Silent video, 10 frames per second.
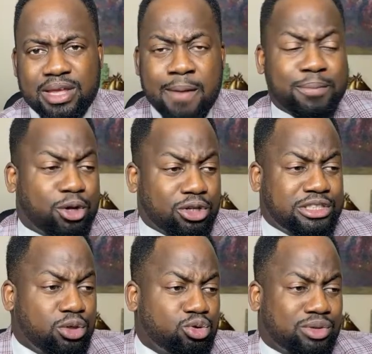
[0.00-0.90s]
Because they
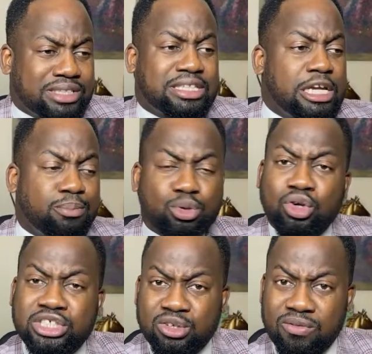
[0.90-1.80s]
don't understand the
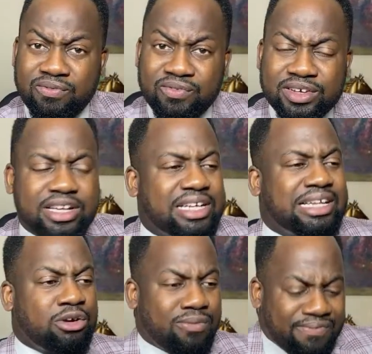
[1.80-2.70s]
products enough, they
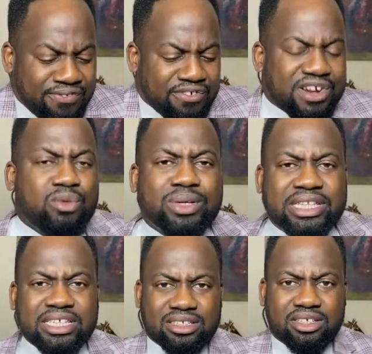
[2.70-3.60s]
are not free
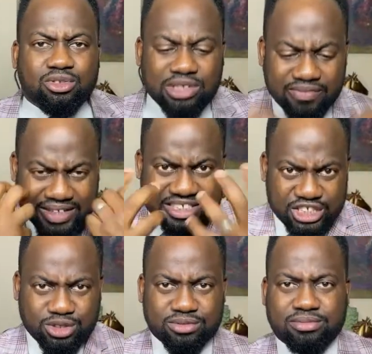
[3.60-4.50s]
within to give
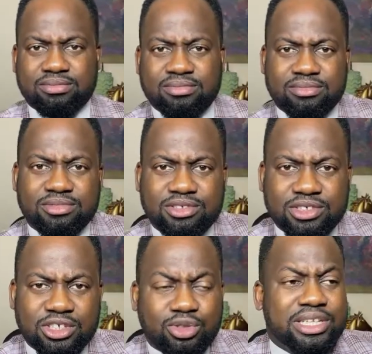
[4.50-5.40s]
attention.
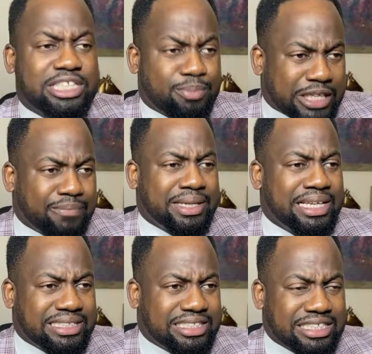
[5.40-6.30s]
So they say, but I've been
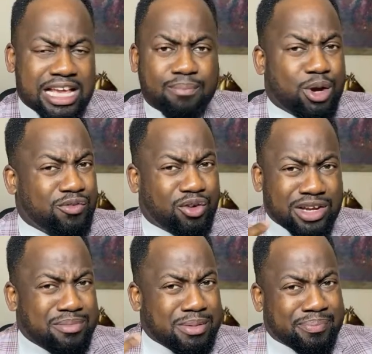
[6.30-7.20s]
listening, but
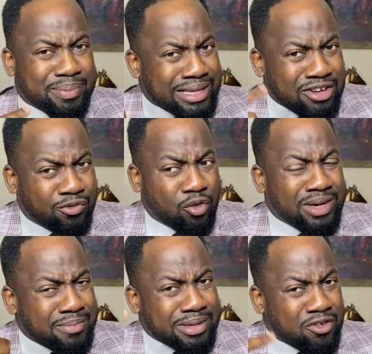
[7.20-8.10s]

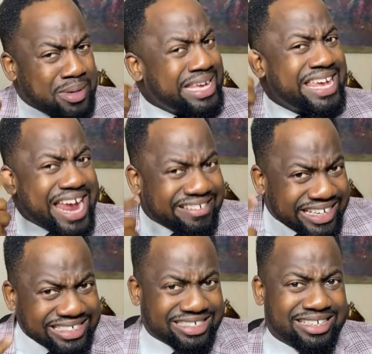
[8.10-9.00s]
you've been
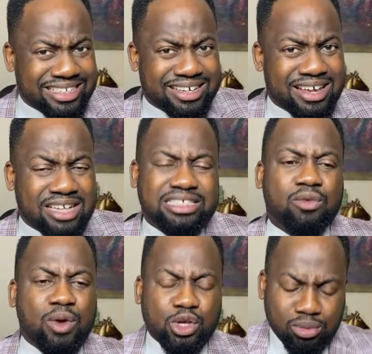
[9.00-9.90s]
hearing. See,
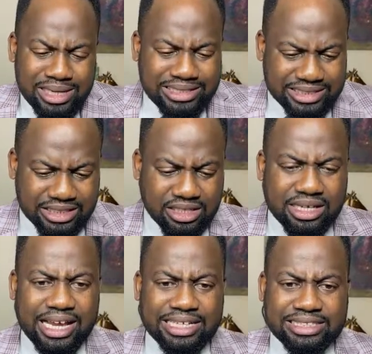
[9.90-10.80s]
when you listen,
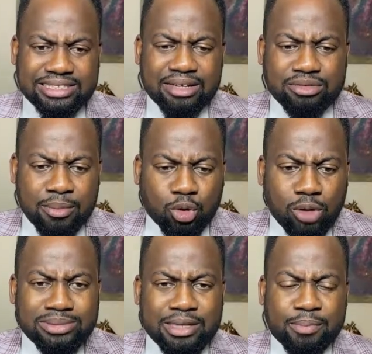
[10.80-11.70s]
there
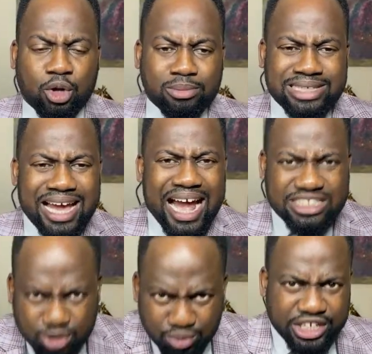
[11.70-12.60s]
becomes a heart
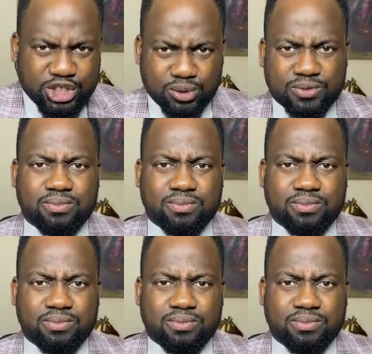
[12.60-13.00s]
connection.